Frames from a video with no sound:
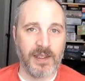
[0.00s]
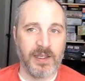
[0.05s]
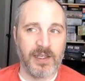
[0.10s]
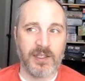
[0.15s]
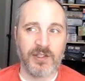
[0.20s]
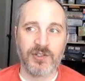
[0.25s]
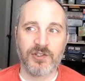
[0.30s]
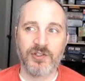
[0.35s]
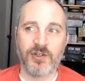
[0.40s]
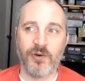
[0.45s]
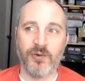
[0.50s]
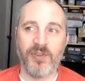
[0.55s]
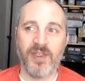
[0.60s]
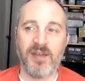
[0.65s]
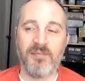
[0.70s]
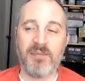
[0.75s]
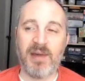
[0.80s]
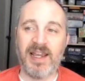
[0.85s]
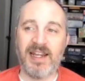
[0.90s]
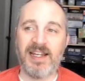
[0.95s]
So
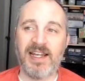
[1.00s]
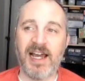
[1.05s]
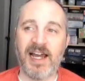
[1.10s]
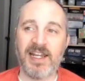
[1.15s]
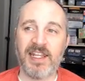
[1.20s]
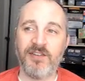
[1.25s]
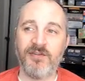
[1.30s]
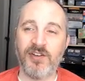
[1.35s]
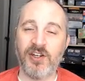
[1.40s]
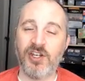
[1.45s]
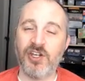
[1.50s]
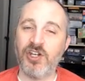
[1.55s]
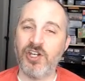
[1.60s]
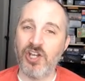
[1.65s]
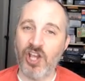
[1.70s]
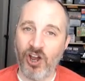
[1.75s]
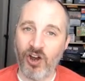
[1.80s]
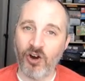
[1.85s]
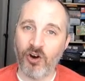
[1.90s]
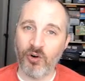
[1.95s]
they might not even
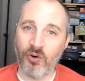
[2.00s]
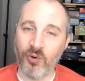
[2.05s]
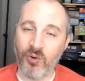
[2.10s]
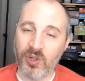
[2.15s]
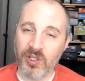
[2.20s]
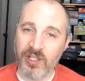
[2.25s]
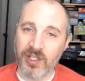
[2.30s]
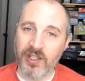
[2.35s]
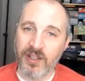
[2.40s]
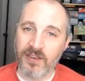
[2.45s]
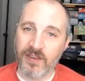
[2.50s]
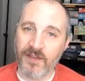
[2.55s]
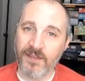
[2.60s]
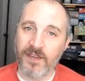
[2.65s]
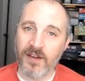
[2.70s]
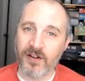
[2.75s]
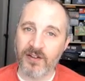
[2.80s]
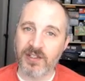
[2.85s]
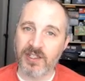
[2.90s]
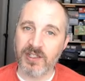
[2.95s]
know that
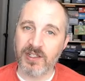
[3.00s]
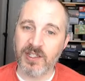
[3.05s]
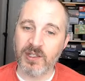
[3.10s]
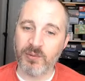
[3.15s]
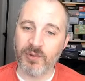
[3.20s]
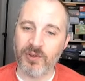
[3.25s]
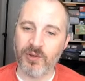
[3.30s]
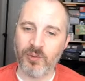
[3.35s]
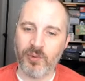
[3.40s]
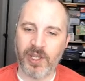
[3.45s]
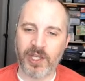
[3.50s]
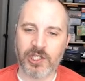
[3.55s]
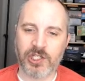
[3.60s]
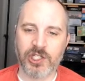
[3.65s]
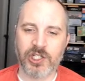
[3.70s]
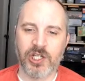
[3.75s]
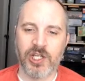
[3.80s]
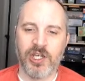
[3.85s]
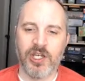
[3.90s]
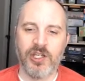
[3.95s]
they're dealing with a
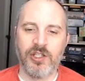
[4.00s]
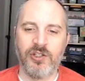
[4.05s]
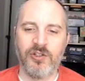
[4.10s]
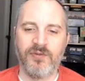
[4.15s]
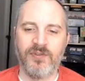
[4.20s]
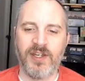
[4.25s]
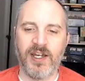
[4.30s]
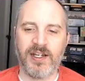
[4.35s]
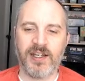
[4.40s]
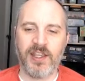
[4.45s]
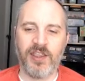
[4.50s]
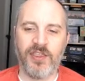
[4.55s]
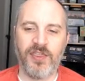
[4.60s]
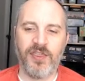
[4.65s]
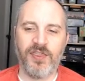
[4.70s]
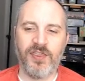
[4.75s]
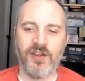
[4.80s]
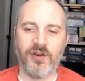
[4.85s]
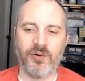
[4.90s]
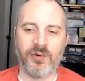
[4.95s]
witch. You've got
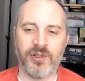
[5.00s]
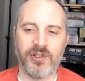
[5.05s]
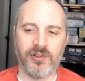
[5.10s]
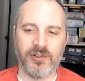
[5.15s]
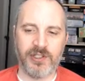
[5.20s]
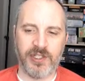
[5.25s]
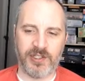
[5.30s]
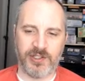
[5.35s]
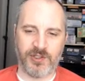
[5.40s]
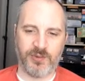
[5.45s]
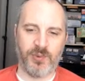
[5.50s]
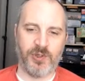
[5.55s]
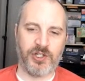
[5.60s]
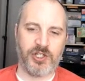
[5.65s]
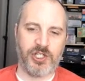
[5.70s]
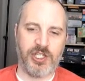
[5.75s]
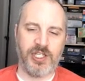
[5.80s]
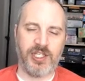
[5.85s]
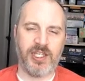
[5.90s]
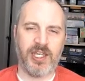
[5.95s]
etherealness, where
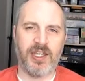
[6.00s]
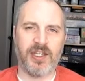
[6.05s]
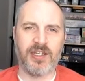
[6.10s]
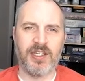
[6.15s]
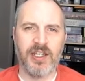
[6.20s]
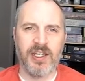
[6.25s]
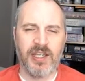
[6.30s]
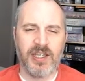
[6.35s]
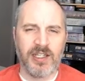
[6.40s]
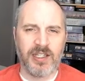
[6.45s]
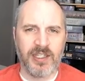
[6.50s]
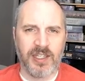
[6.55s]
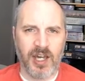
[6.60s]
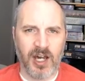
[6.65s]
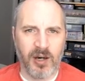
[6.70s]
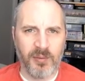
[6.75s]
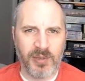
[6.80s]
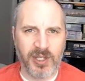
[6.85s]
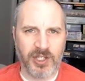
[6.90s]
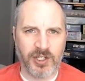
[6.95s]
she can
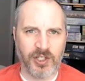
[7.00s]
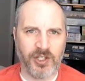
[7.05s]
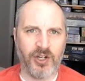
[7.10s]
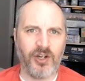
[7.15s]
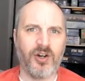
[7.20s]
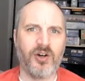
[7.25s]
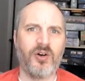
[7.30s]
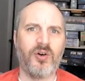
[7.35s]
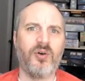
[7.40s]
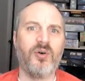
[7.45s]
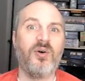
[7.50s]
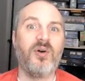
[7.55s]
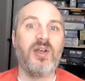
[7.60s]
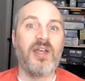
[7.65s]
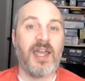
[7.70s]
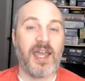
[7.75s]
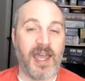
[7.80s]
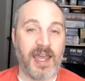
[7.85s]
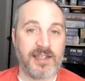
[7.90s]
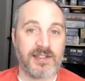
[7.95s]
come and go
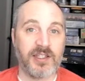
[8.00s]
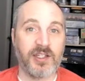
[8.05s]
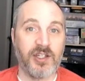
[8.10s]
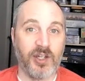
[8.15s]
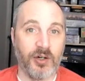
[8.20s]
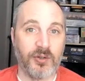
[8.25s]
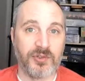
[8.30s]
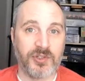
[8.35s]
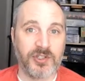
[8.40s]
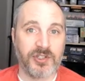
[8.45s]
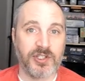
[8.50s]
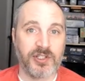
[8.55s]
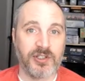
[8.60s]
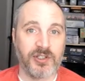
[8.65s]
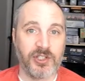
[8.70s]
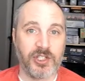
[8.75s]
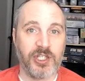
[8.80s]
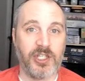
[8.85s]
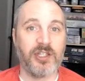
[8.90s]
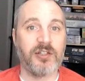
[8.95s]
as a ghost.
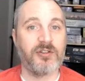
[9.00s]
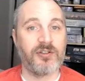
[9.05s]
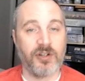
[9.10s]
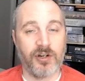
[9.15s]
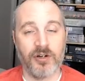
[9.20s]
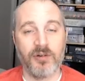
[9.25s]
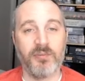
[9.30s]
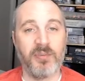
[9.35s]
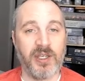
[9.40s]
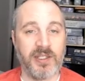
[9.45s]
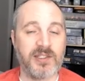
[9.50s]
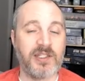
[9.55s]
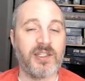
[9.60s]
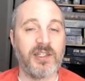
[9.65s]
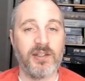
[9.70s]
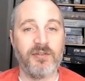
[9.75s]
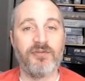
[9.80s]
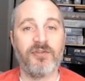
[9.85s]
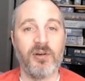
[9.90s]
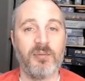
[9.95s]
She can turn
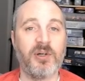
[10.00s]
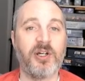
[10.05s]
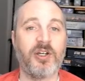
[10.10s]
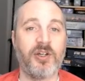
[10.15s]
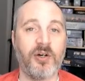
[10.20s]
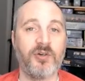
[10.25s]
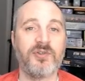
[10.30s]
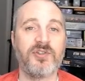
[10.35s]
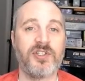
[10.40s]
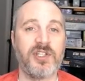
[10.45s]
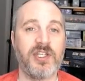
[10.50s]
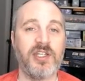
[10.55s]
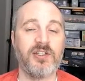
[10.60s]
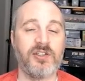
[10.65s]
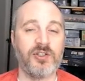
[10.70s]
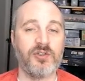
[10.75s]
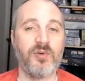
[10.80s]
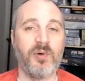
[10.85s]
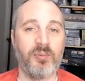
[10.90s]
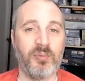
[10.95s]
basically from a ghost
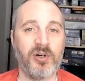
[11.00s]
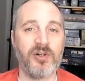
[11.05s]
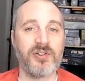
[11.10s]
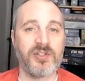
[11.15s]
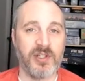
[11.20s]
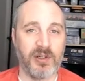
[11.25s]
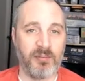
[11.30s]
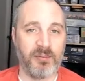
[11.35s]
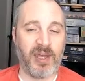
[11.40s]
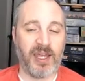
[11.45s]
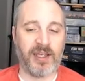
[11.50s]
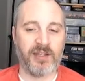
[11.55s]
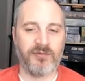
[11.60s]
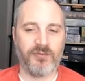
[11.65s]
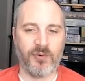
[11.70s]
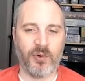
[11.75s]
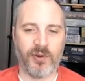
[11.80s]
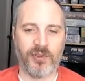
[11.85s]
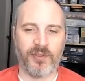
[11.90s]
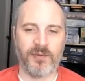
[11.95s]
into a person and back and
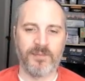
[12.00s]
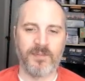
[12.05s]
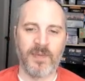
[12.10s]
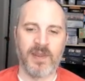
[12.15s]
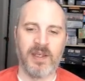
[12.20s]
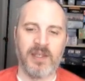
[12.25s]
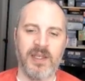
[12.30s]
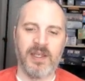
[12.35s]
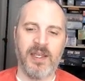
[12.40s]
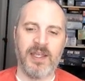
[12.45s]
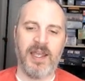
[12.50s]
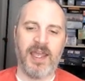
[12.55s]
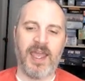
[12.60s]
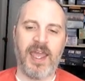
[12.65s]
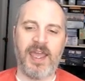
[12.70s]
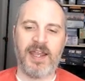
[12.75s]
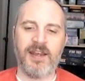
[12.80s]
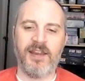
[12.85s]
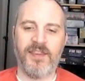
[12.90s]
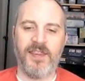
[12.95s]
forth.
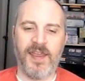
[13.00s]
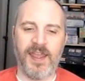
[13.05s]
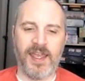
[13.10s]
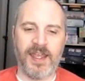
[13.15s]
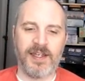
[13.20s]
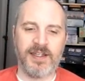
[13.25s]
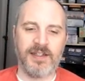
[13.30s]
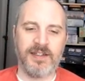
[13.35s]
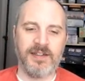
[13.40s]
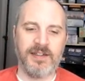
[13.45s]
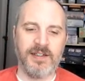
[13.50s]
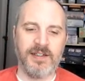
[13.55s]
And then,